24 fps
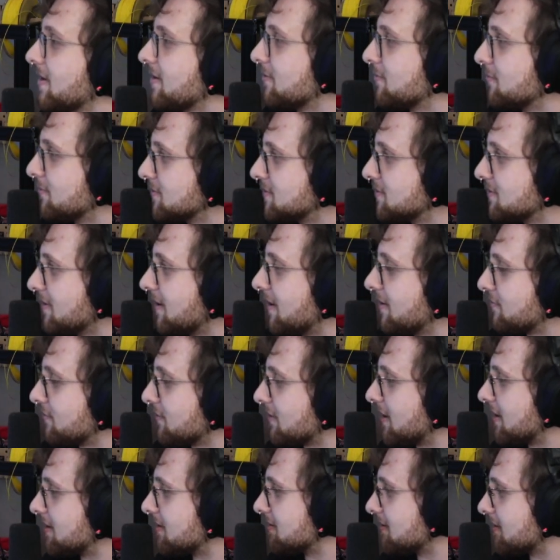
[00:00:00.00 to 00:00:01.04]
Would you ever
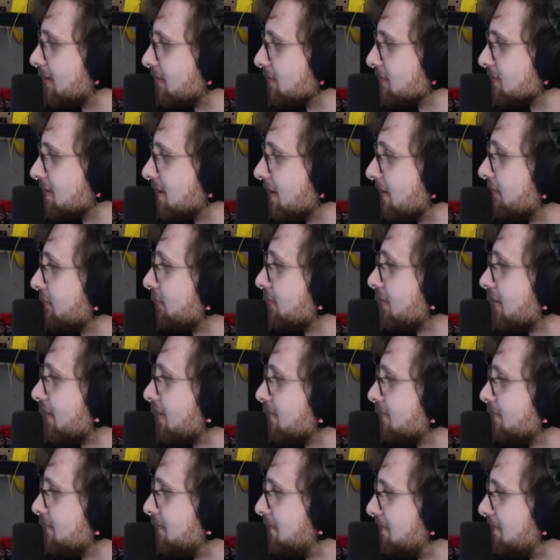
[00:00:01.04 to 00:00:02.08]
edit LTF again?